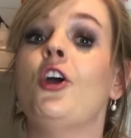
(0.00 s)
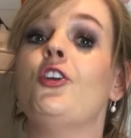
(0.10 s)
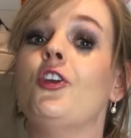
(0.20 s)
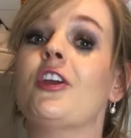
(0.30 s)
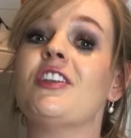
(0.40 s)

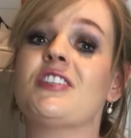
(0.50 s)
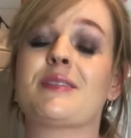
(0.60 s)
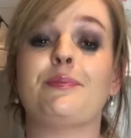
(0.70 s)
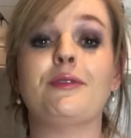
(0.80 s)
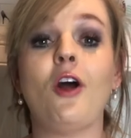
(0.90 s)
you can
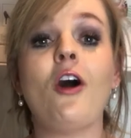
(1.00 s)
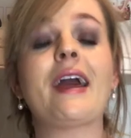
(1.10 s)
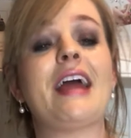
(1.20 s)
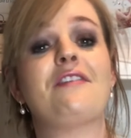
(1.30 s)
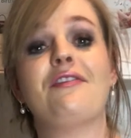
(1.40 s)
just block
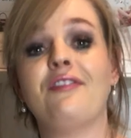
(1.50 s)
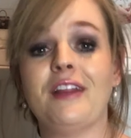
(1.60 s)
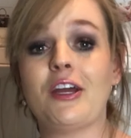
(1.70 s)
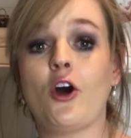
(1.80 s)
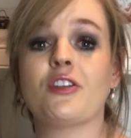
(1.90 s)
and
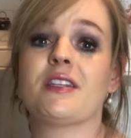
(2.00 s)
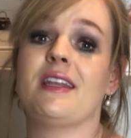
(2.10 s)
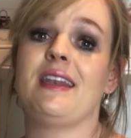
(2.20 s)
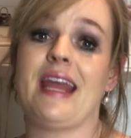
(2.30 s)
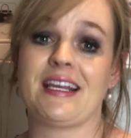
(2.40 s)
flick onto the
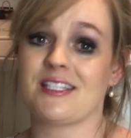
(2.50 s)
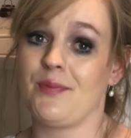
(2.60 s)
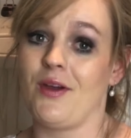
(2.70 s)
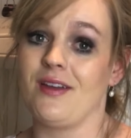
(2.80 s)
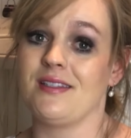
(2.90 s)
next
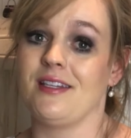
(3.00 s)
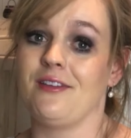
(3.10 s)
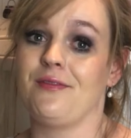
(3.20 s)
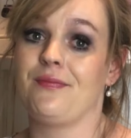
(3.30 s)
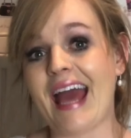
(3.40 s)
person.